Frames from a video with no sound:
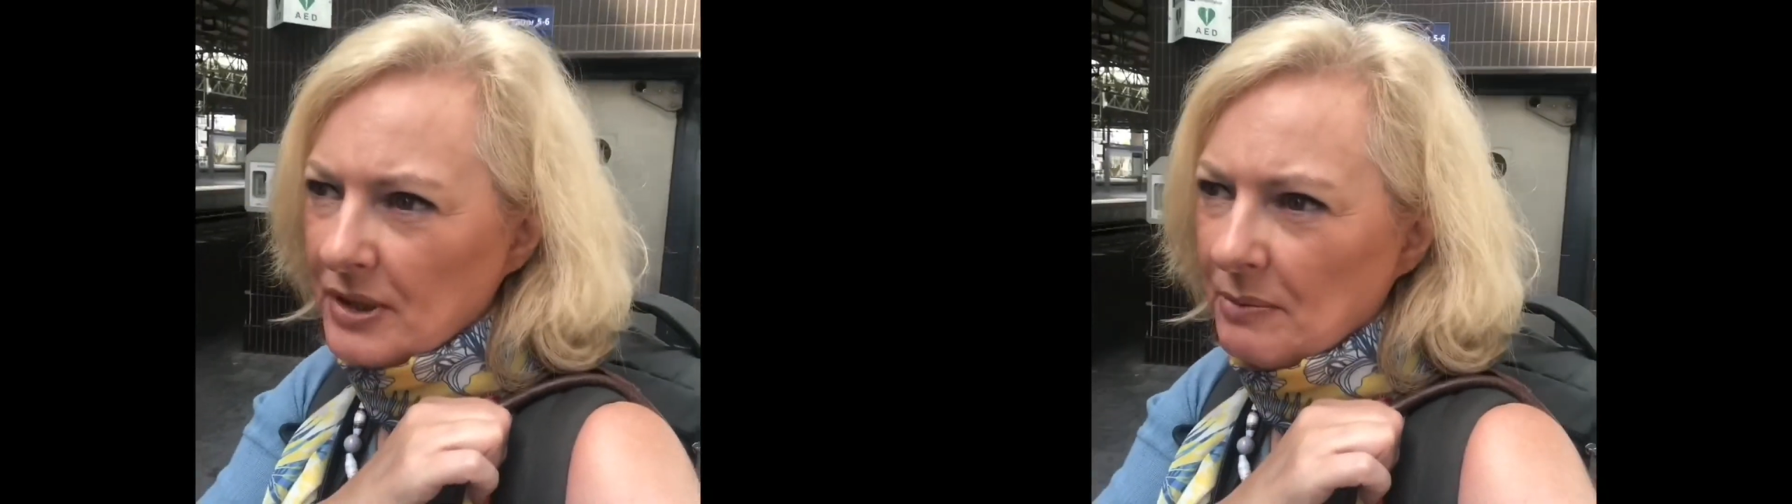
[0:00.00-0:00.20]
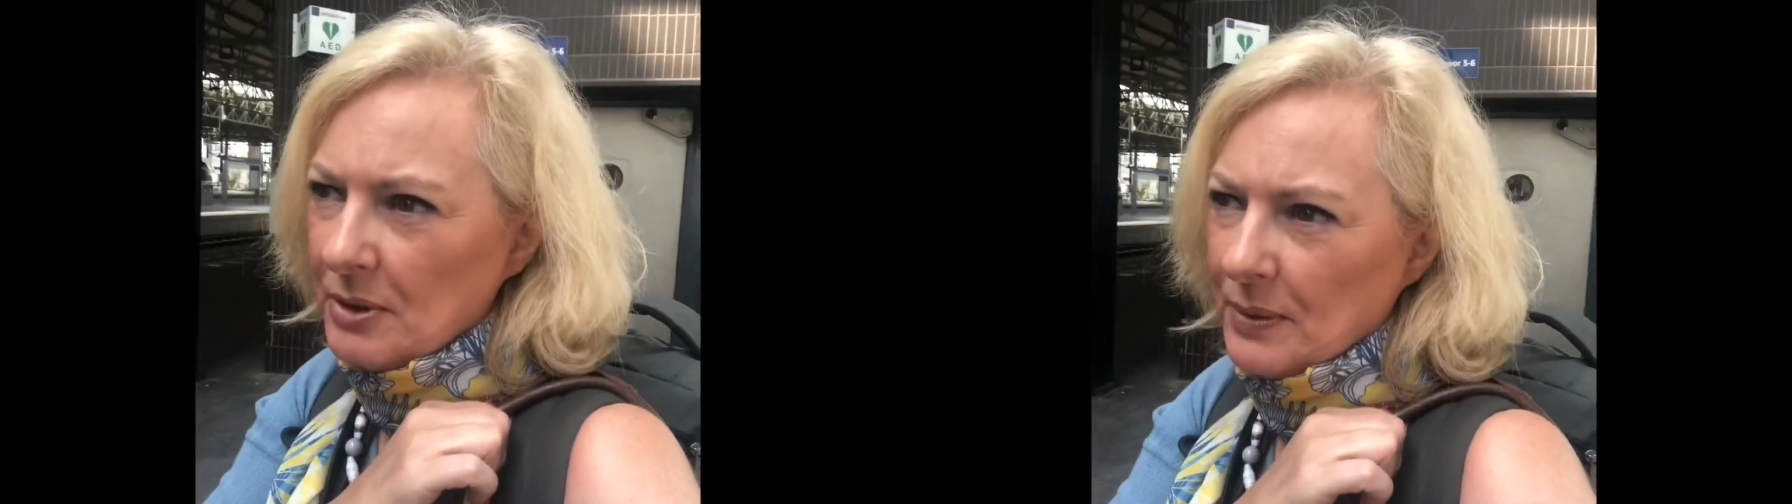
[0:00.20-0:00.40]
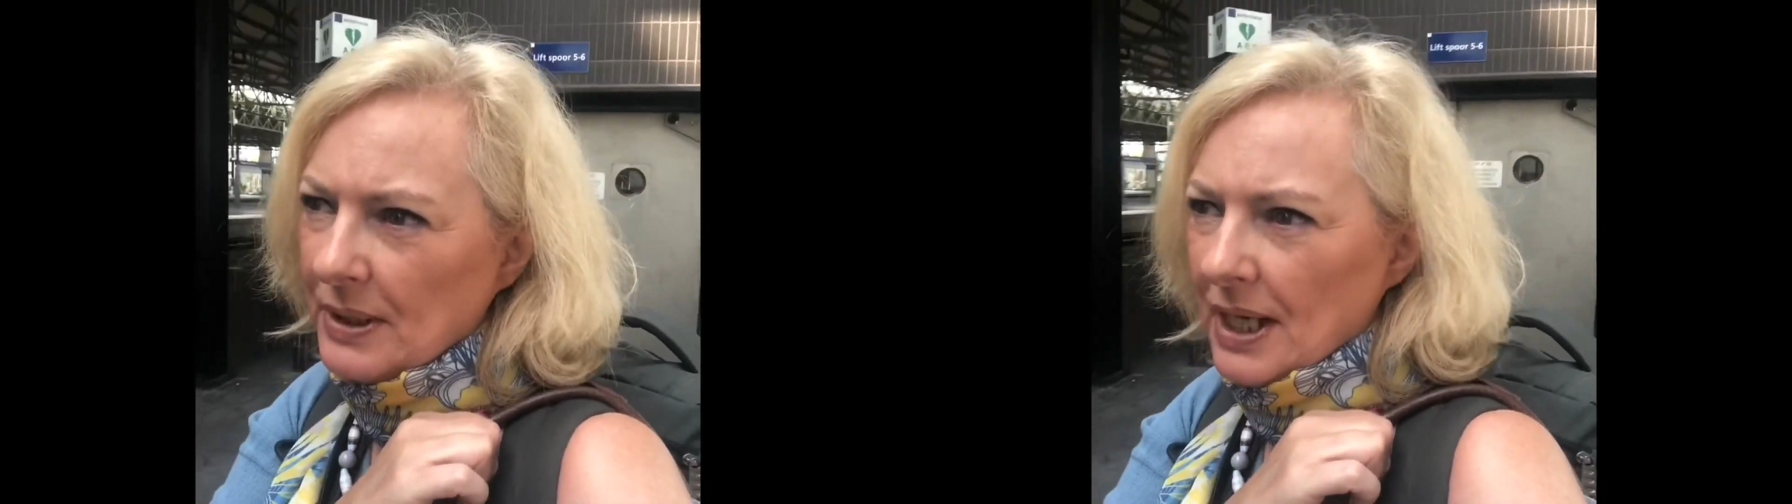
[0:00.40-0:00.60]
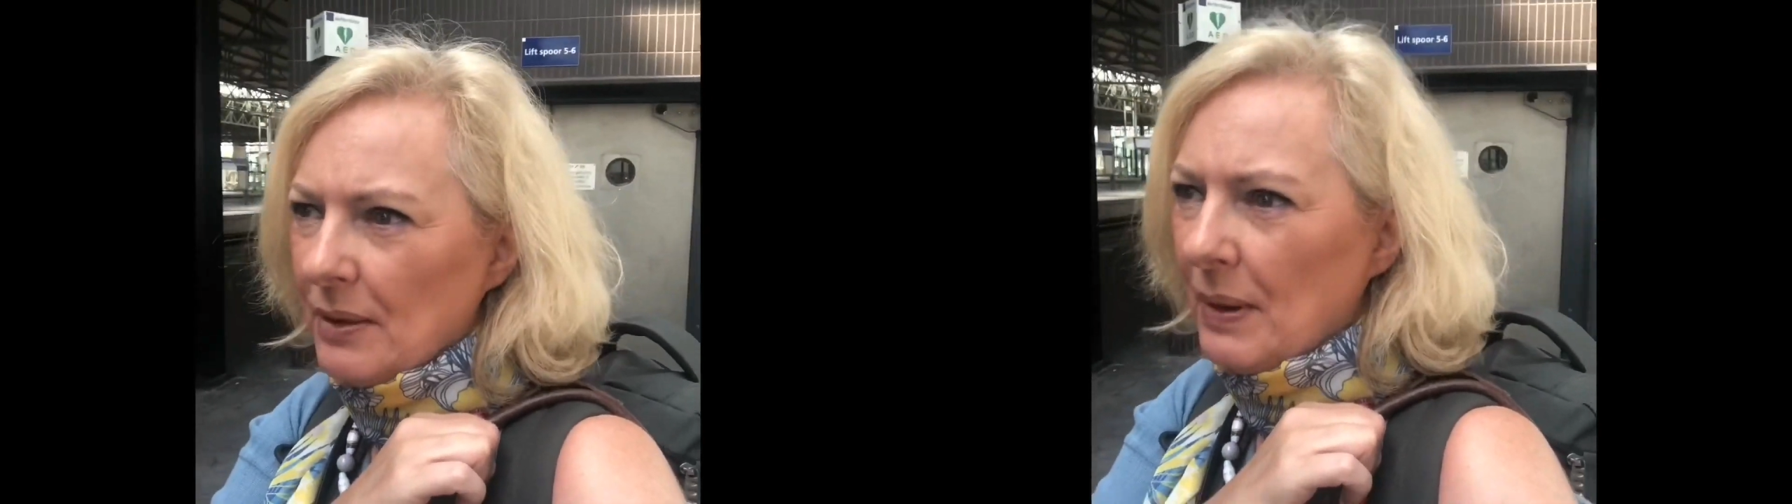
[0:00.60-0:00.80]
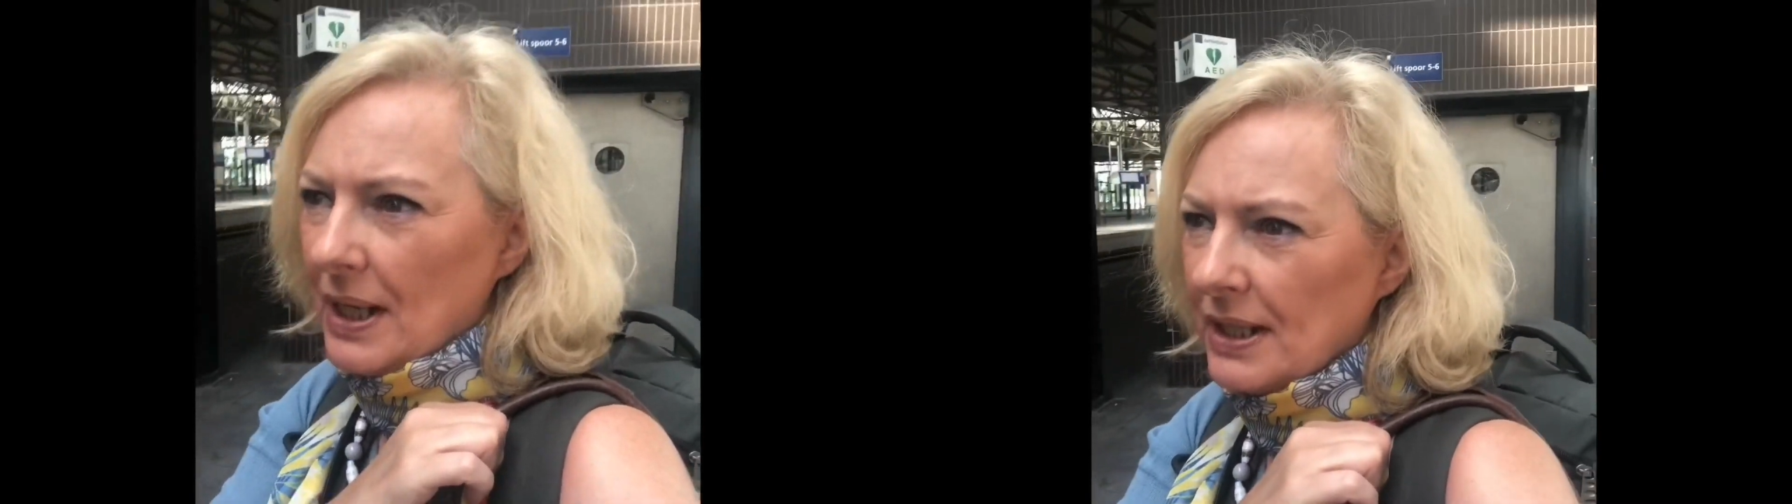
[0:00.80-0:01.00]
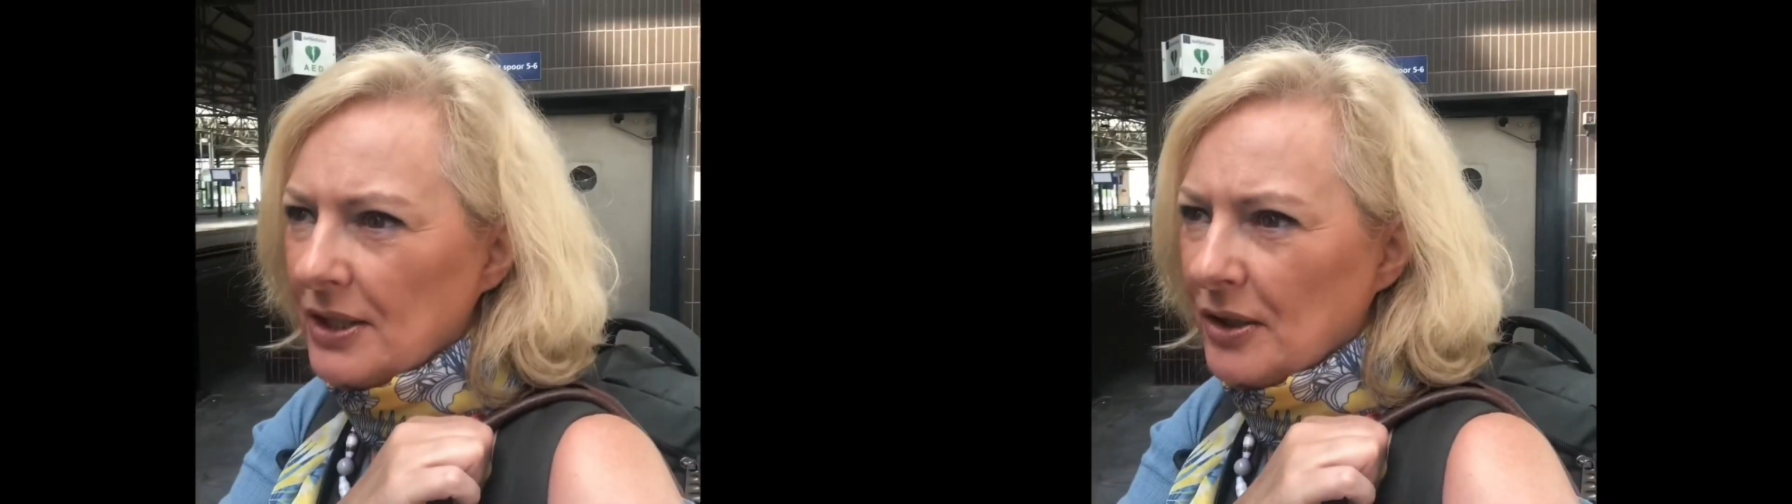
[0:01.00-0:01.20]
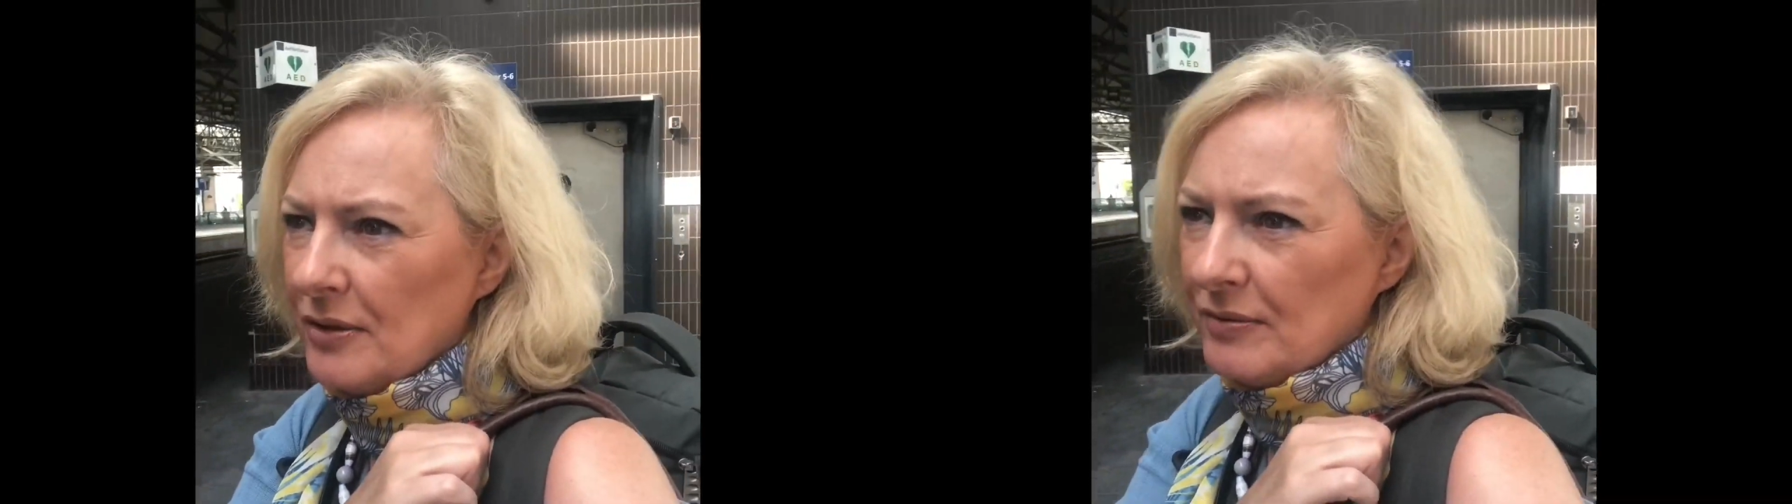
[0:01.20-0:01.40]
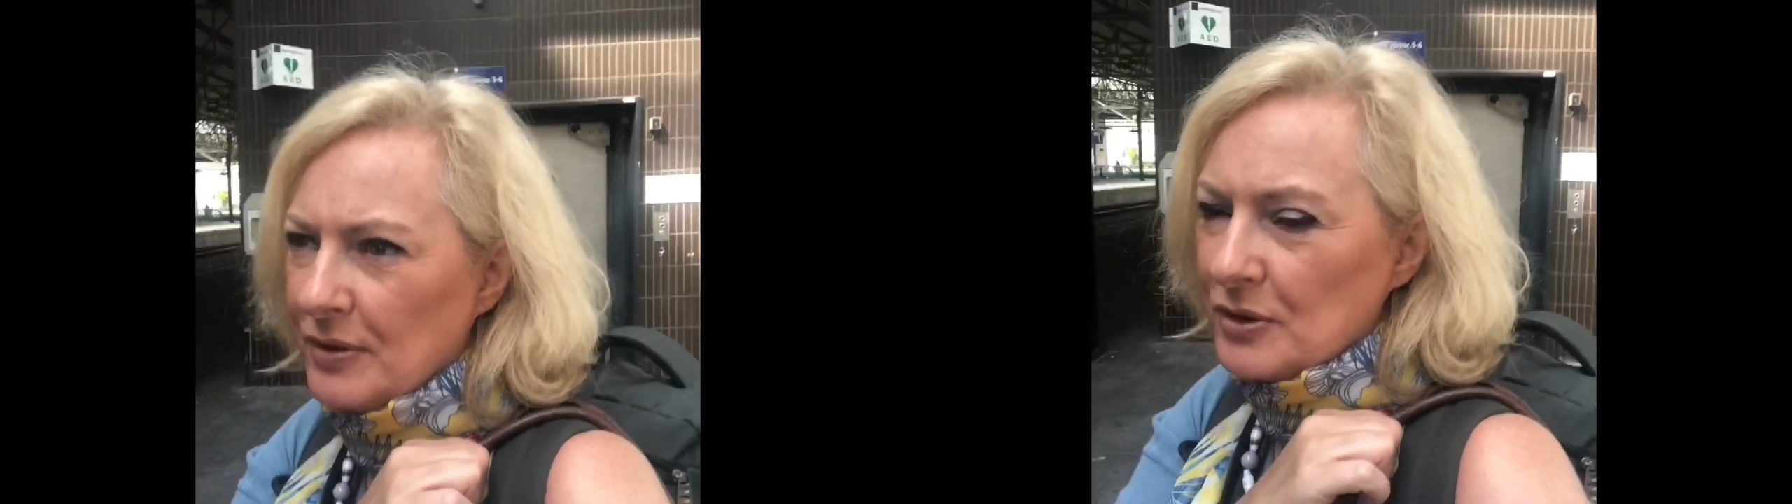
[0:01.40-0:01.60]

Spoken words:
I'm doing now Eindhoven